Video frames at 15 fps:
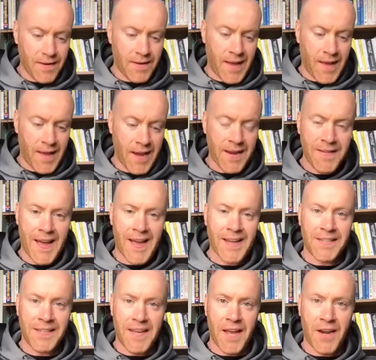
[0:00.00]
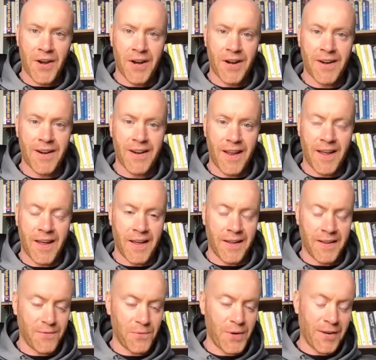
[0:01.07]
getting that together
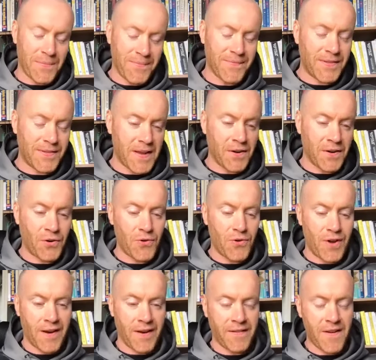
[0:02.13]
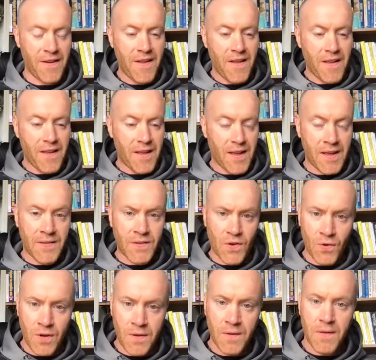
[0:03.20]
without sounding crude on it is
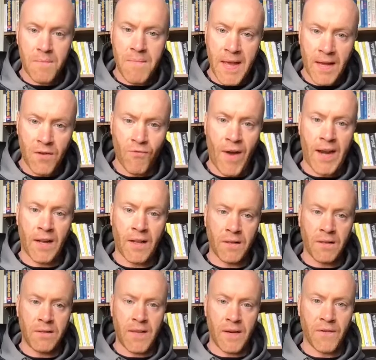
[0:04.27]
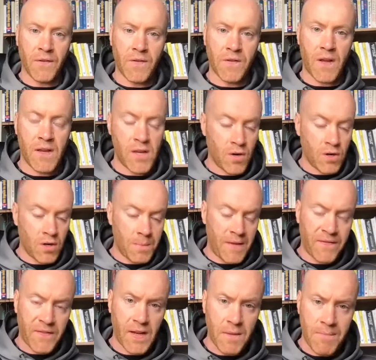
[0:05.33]
going to make a radical difference. You're going to be
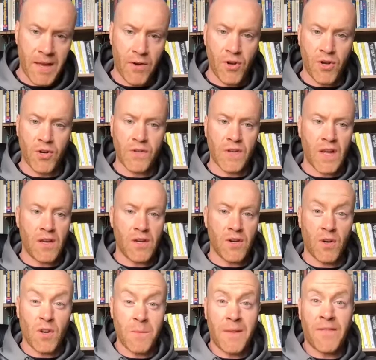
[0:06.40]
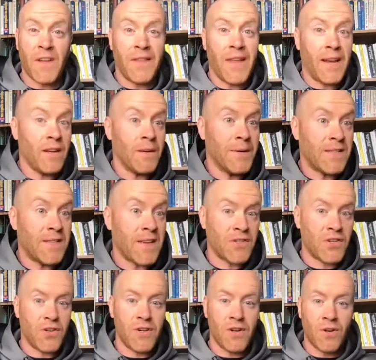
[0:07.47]
feeling better in your skin. You're going to be feeling that little bit
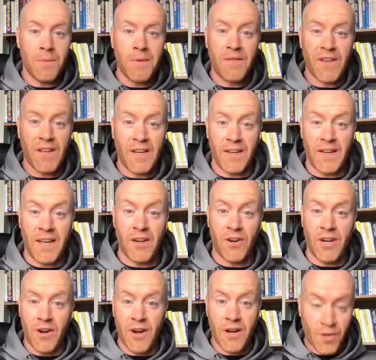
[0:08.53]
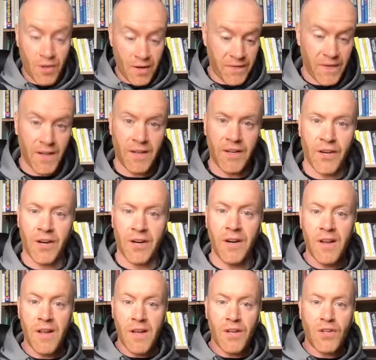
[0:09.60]
sexier. You're going to be feeling leaner. You're not going to feel your
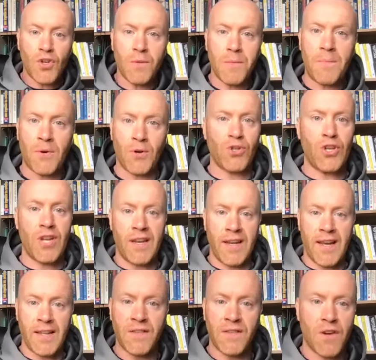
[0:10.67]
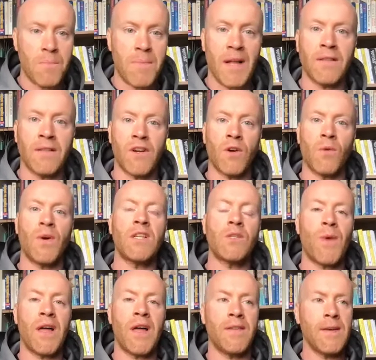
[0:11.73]
tummy pushing in against your belt or your
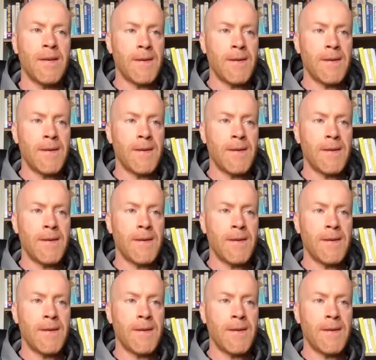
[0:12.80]
waistband.